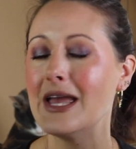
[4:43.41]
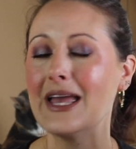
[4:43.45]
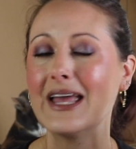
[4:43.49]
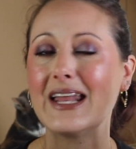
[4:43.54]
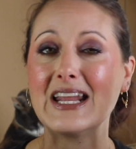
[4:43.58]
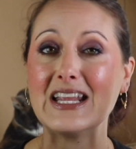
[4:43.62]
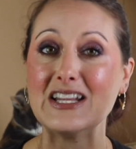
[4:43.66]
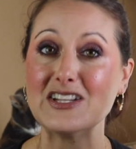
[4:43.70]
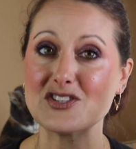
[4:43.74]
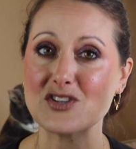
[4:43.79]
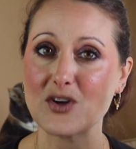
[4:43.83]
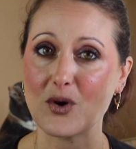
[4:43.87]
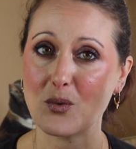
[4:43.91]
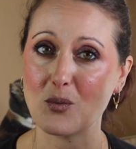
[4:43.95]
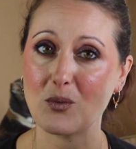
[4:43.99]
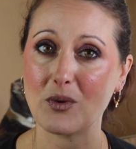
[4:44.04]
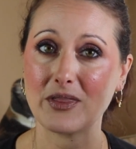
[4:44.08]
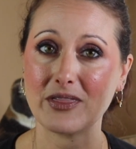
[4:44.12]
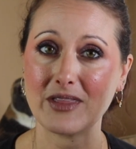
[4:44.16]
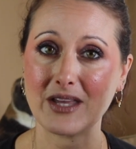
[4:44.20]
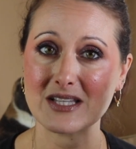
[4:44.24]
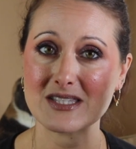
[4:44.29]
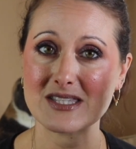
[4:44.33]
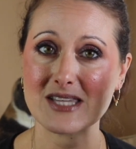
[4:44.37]
And I don't
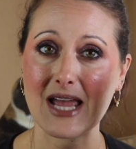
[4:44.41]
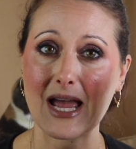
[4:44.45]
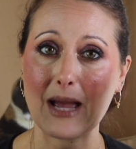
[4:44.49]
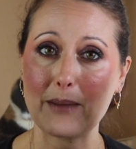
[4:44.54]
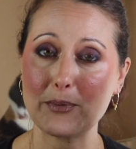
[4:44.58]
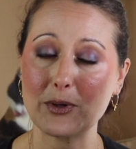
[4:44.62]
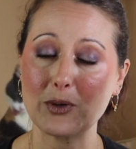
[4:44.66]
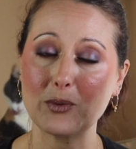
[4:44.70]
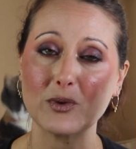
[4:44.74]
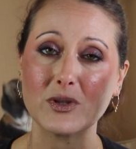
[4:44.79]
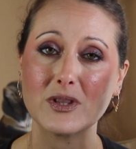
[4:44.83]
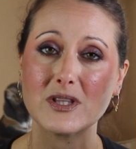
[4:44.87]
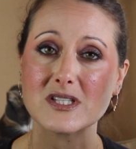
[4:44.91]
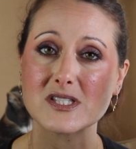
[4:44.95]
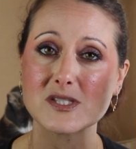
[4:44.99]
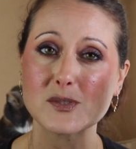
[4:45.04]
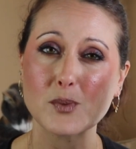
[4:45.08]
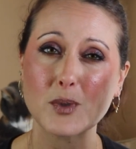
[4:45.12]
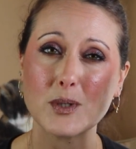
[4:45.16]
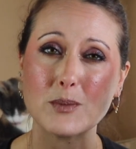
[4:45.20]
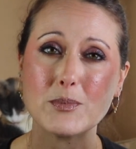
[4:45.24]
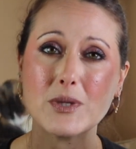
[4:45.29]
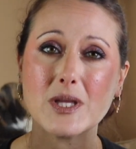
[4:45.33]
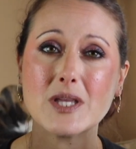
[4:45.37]
want that to happen with this
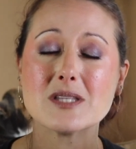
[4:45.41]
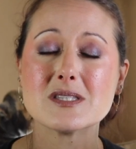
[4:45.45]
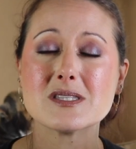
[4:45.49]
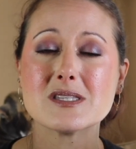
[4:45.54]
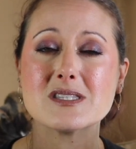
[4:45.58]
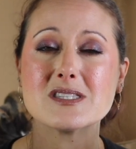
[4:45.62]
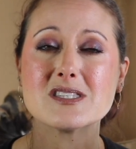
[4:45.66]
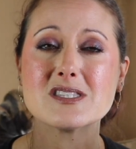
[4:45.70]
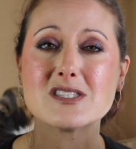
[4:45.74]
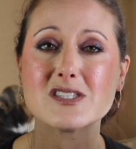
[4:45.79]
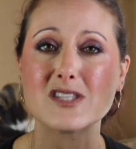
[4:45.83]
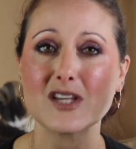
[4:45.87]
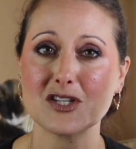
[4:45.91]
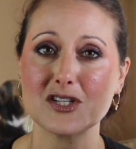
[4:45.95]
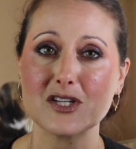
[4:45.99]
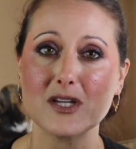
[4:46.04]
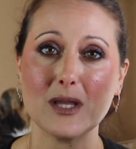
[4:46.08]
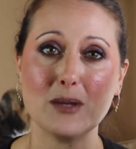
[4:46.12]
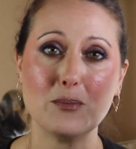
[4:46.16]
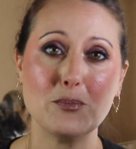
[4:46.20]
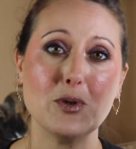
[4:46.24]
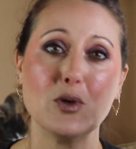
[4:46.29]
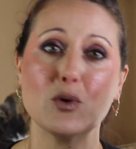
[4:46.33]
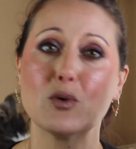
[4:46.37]
one because it's such
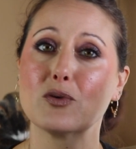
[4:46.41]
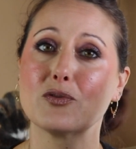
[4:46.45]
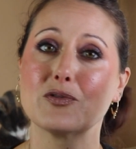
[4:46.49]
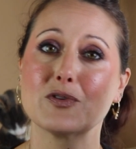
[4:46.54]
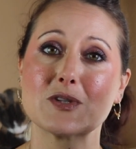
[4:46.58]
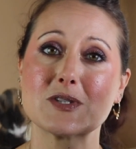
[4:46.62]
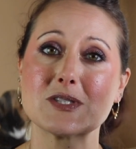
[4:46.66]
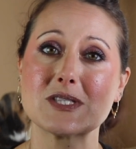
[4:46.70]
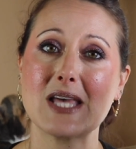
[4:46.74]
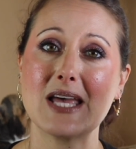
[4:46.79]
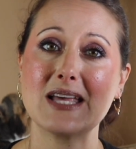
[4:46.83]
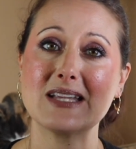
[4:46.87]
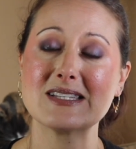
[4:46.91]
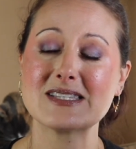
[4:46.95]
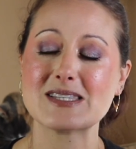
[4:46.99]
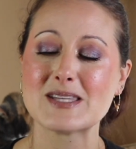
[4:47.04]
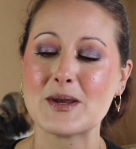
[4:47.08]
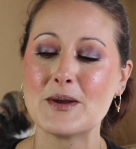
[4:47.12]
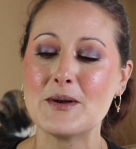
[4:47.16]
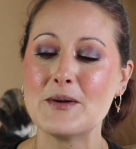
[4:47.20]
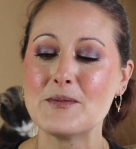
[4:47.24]
a beautiful scent